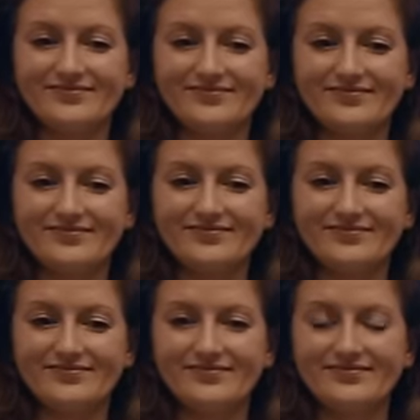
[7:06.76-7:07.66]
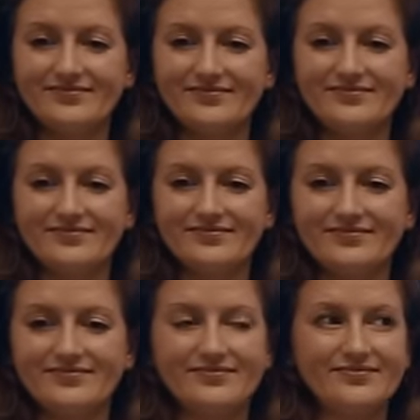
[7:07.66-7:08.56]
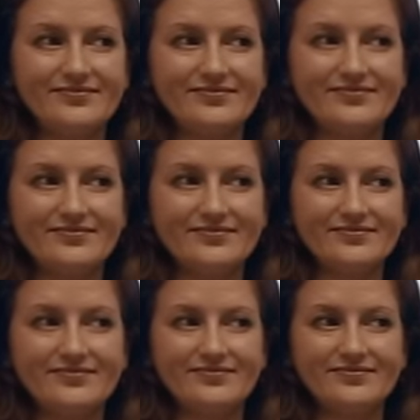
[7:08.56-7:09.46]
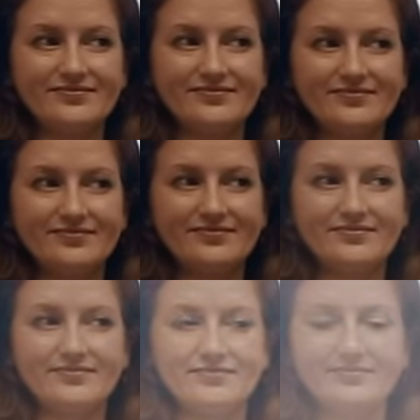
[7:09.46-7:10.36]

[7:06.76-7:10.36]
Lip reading: This person isn't speaking.